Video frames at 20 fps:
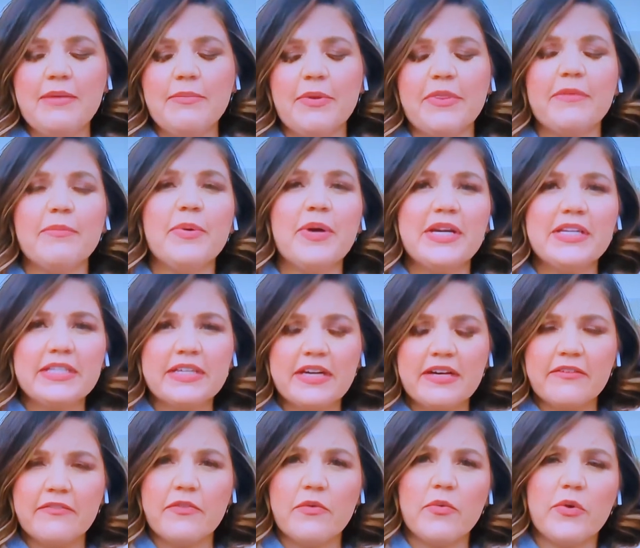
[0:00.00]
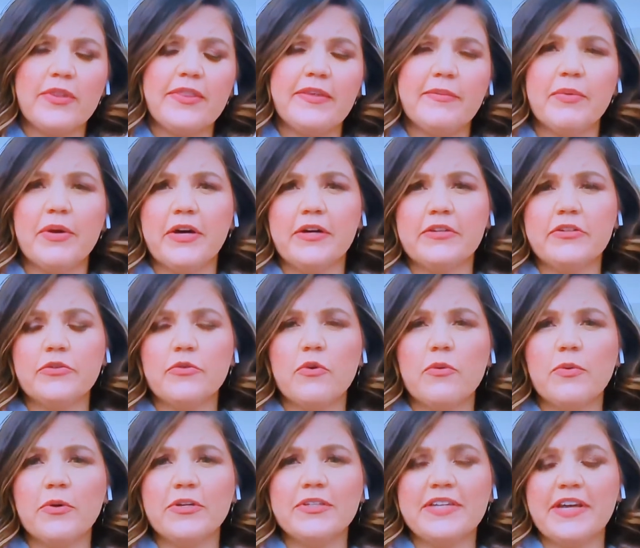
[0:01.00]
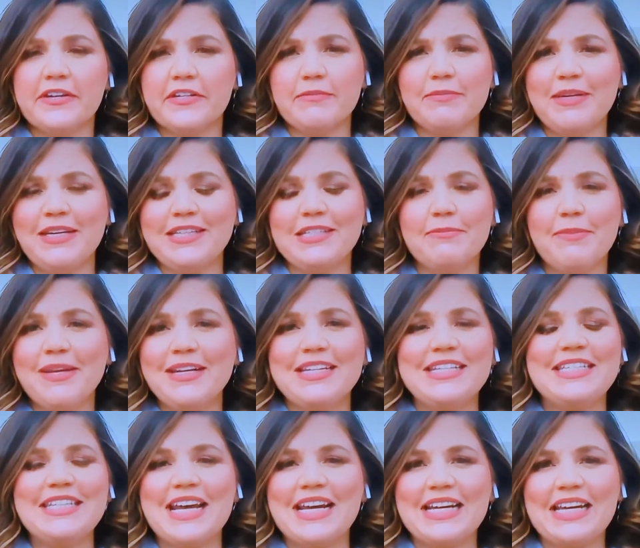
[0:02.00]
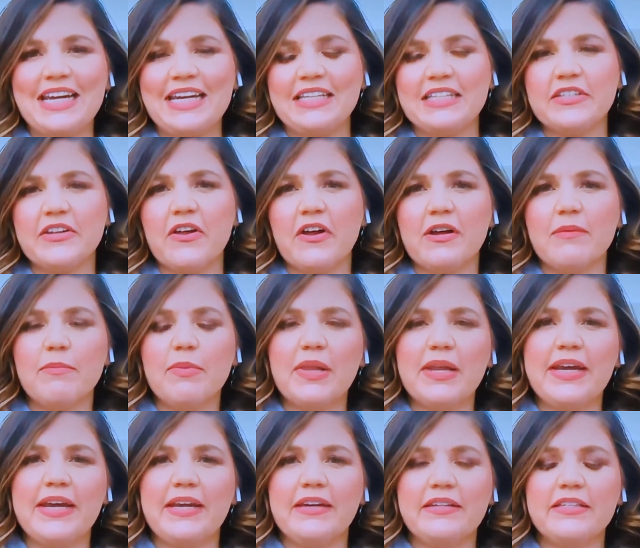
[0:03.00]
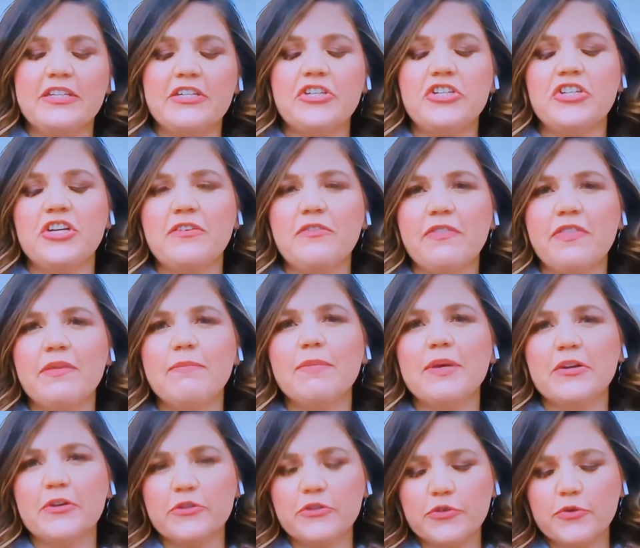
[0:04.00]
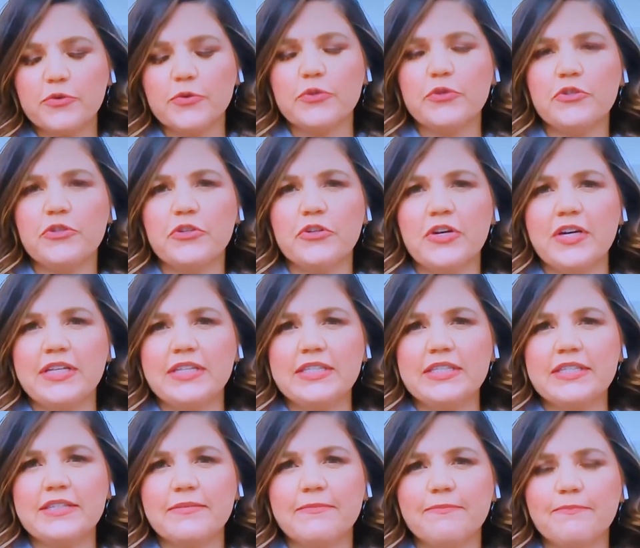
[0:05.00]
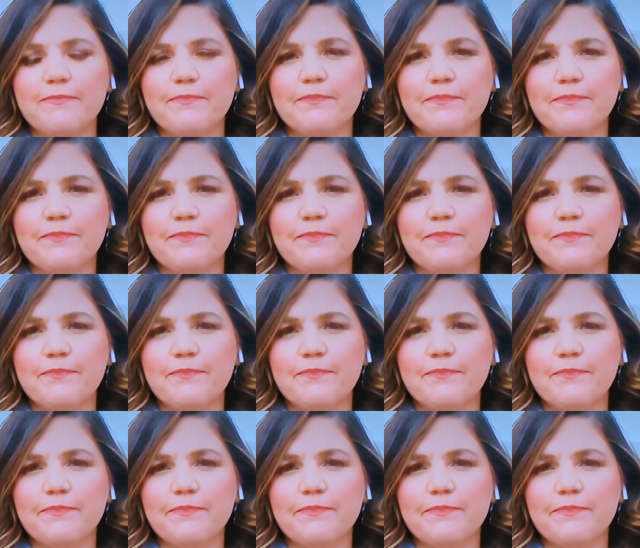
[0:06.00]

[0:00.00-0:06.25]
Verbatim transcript: But the president of the Woodland Park School Board tells me it's been a decades long plan to shift the middle school students.